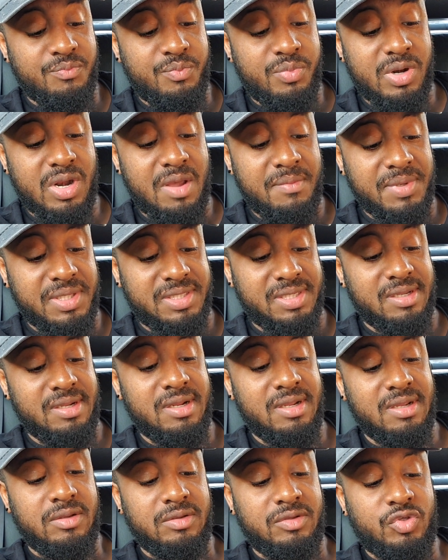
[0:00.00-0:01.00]

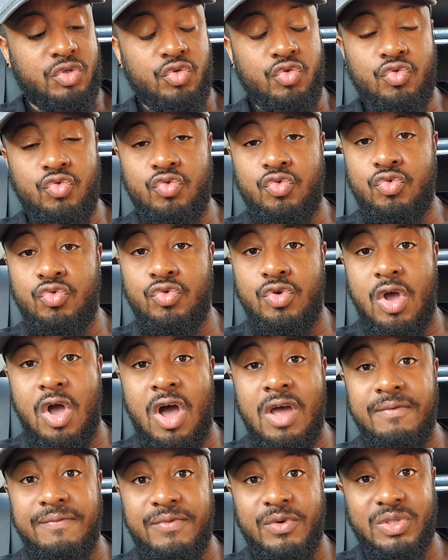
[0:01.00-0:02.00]
plummeted to
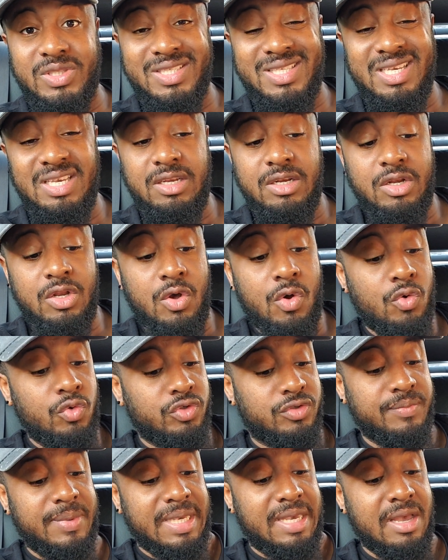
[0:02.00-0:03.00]
unforeseen
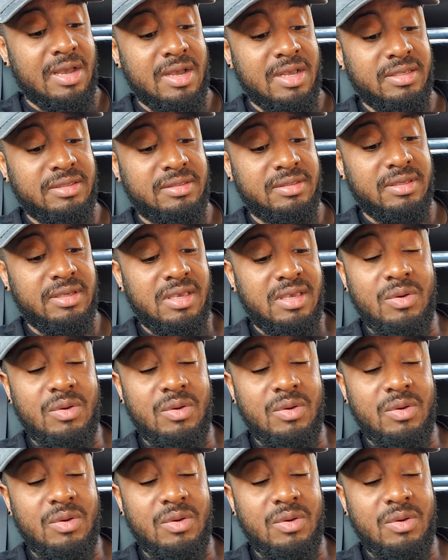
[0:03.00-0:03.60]
lows because